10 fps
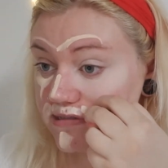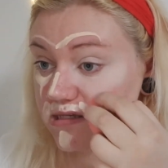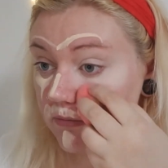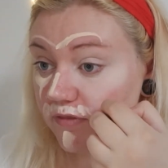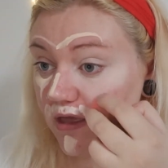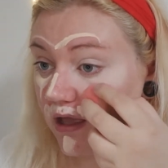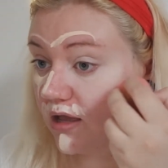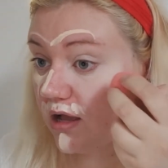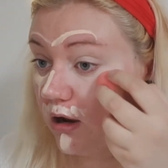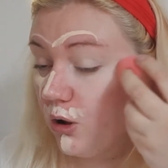
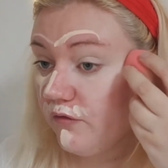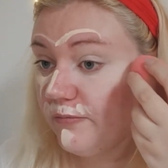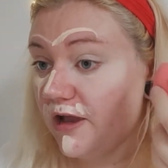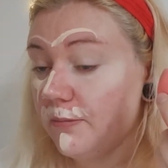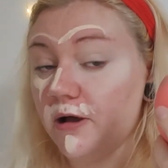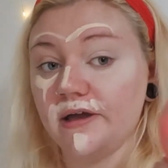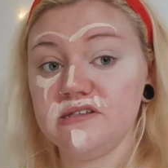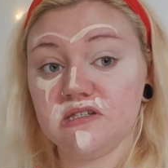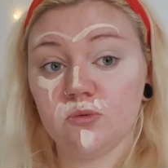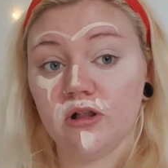Something a lot of makeup
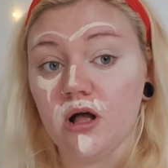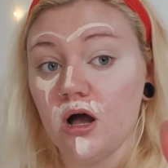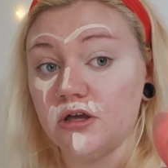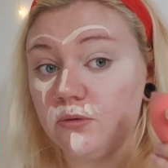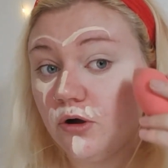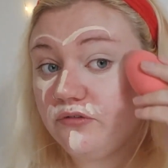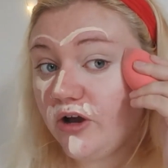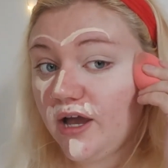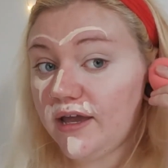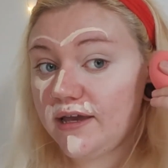artists will argue
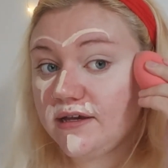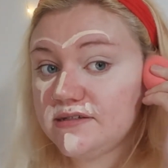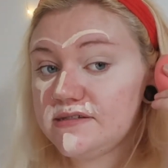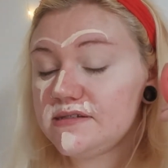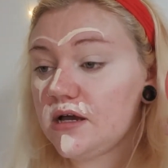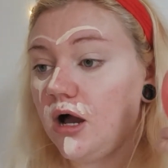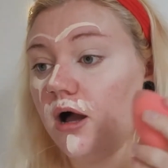over is